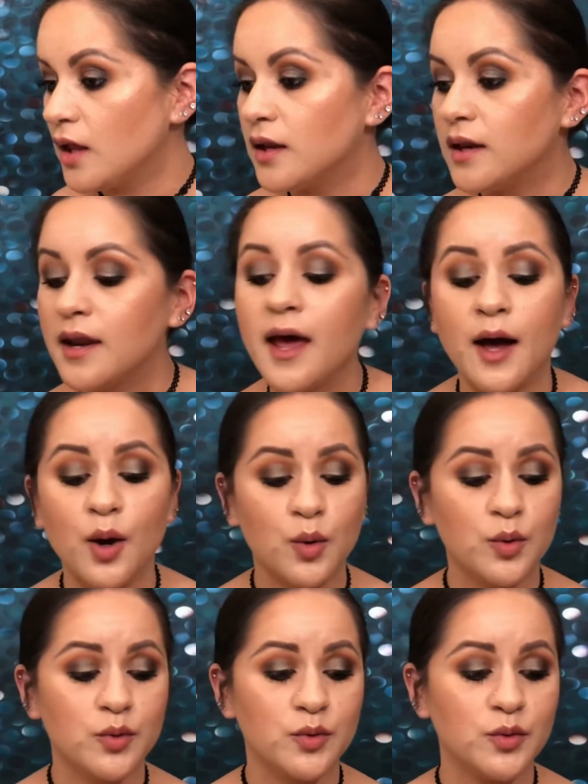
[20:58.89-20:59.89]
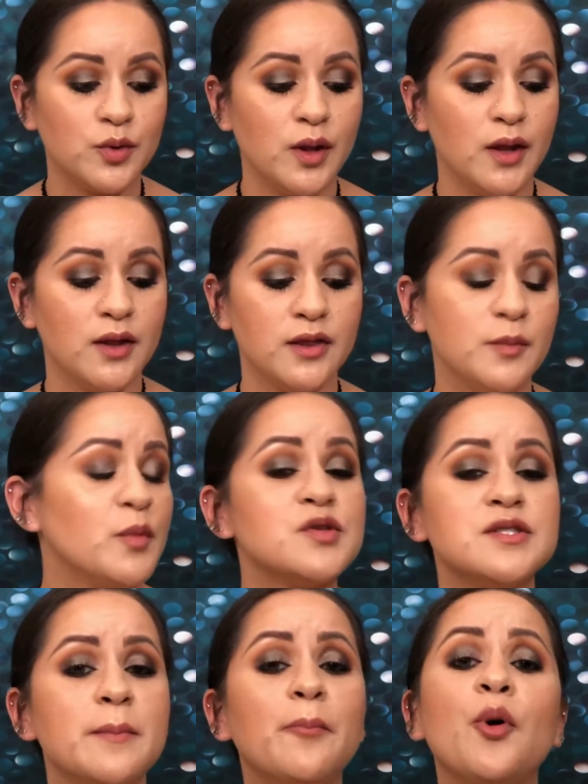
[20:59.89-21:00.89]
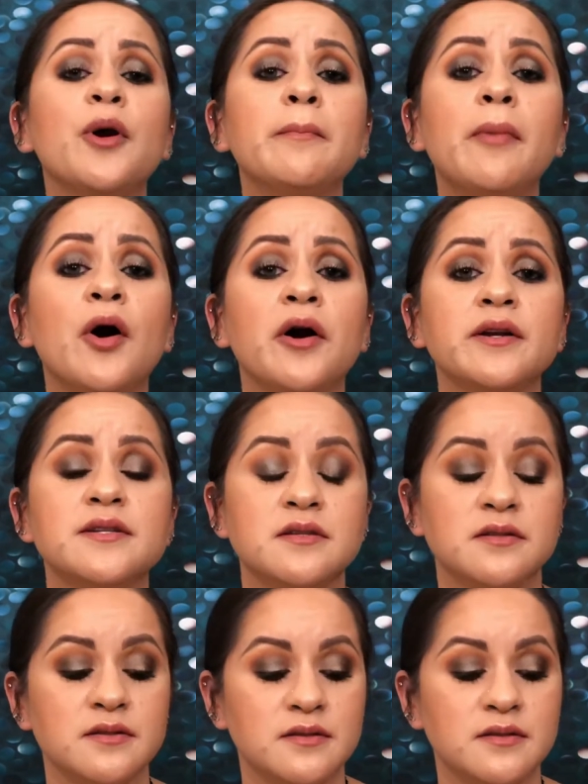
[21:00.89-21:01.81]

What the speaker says: Now, the most important part,